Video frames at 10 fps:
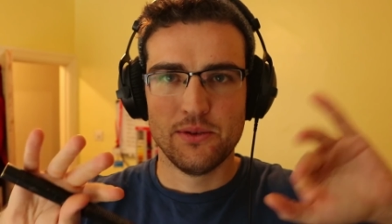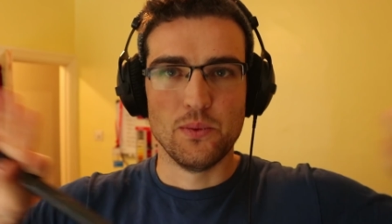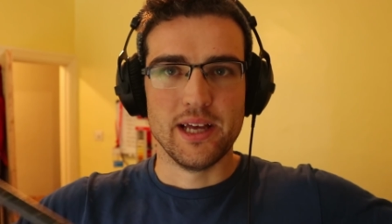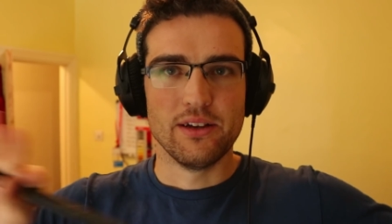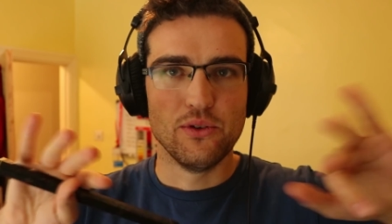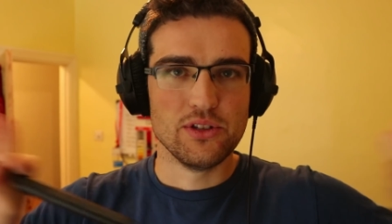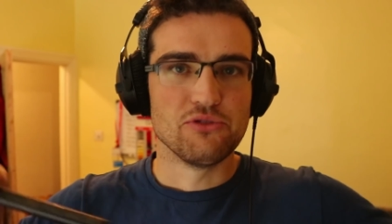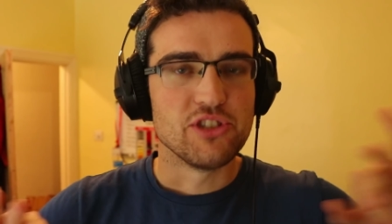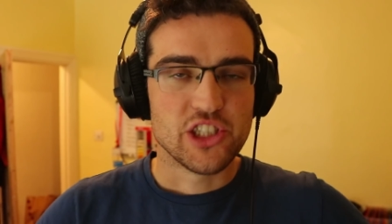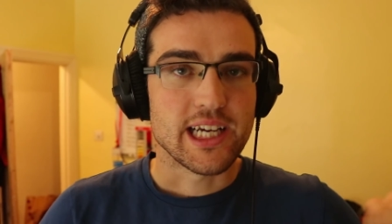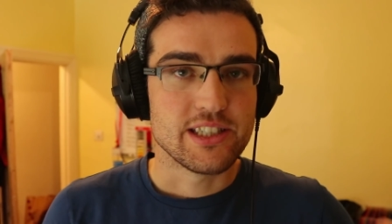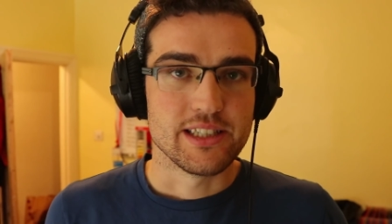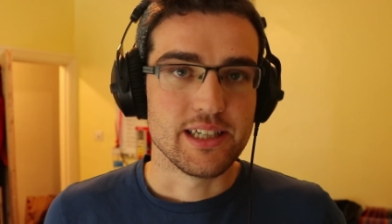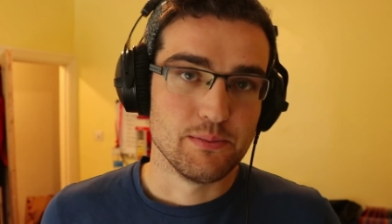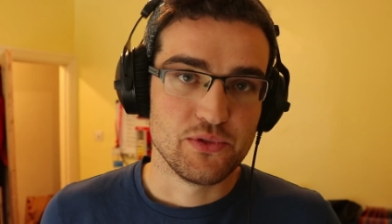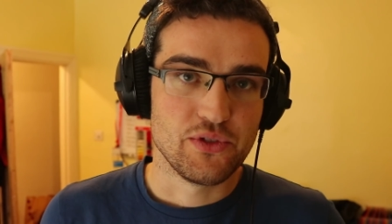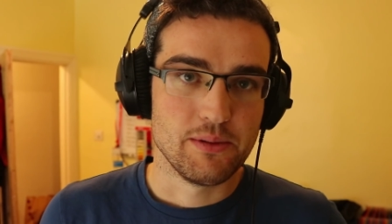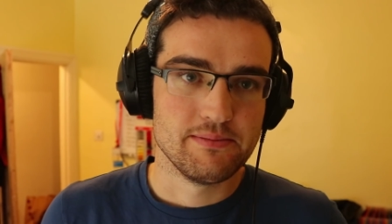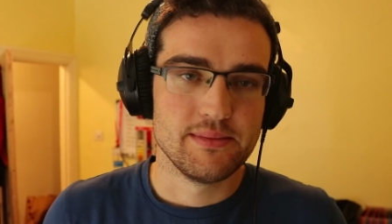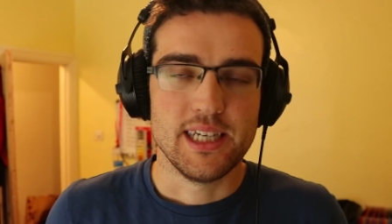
where all the rejection comes from.